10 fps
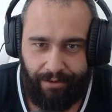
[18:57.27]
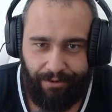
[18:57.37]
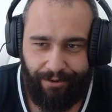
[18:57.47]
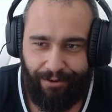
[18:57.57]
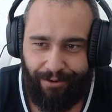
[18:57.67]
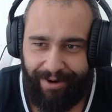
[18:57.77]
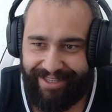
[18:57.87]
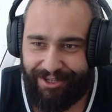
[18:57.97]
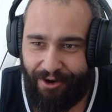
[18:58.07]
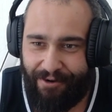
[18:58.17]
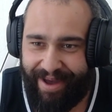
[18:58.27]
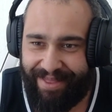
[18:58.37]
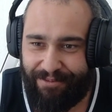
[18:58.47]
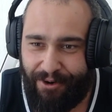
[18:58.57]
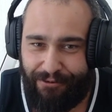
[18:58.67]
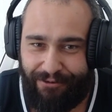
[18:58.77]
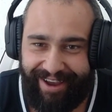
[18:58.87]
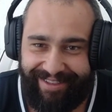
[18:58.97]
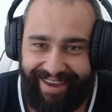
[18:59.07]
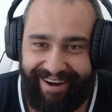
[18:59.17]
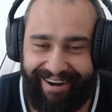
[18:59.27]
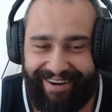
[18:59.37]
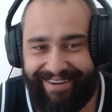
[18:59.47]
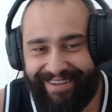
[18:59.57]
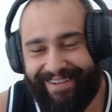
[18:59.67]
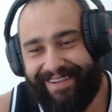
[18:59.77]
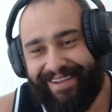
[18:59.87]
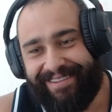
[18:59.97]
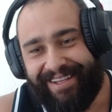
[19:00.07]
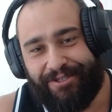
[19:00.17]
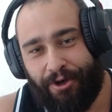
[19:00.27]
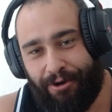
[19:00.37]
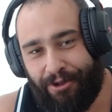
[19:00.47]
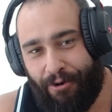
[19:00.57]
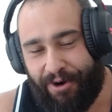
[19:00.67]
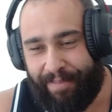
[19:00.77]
Ooh, that's old men move right there. That's old lower